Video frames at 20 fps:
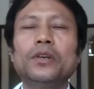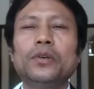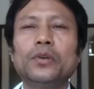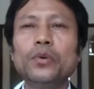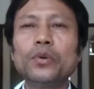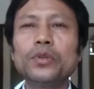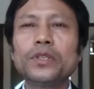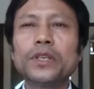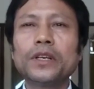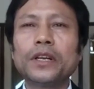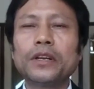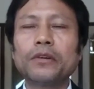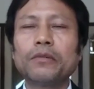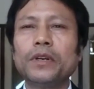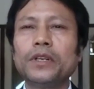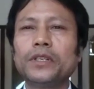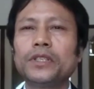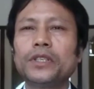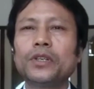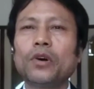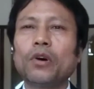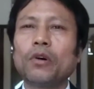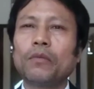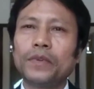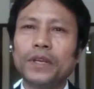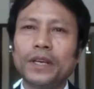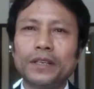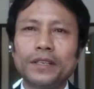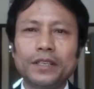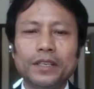rules and regulation
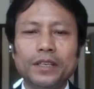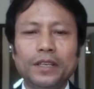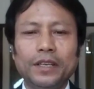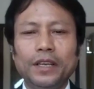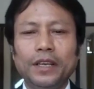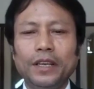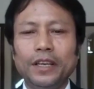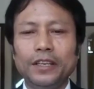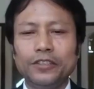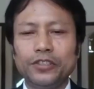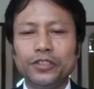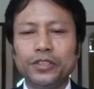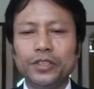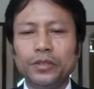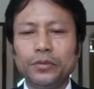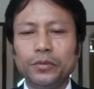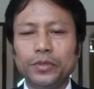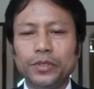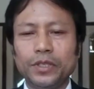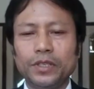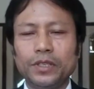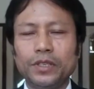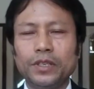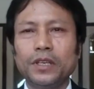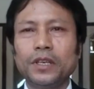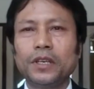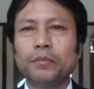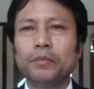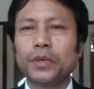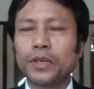of that
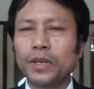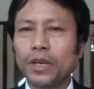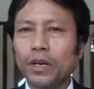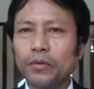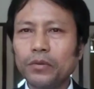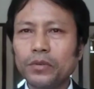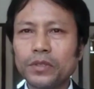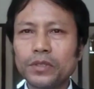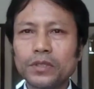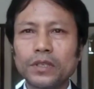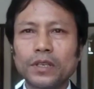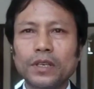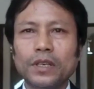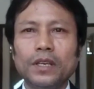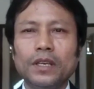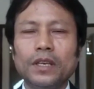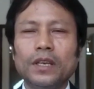institution, because